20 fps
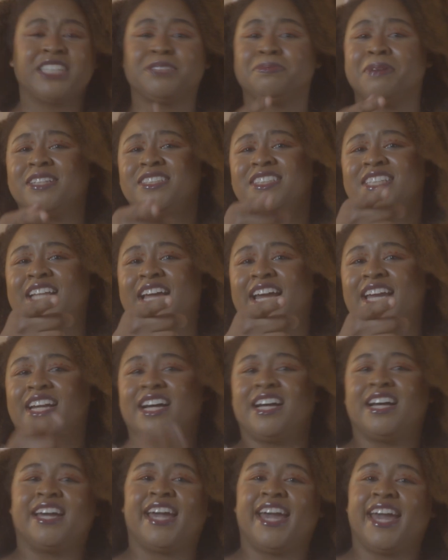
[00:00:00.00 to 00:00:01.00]
especially like
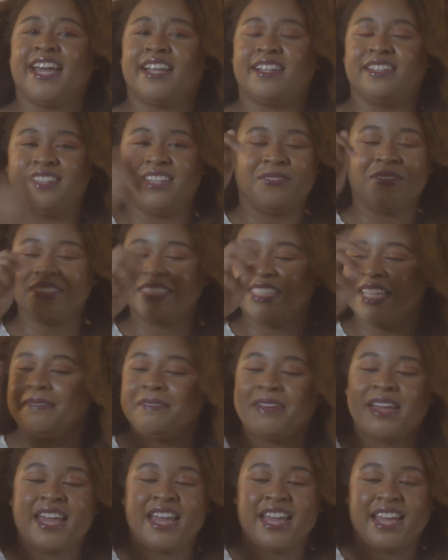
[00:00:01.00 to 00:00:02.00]
uh what's his
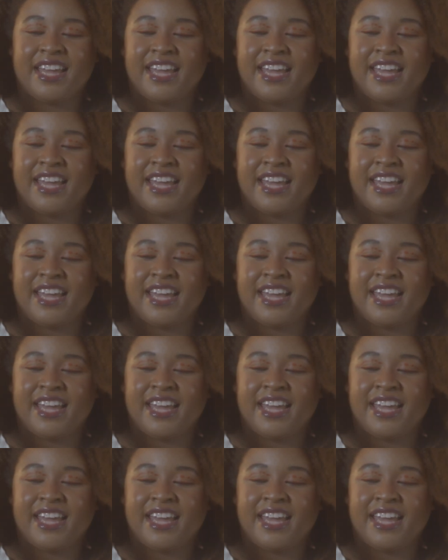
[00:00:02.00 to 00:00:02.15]
name,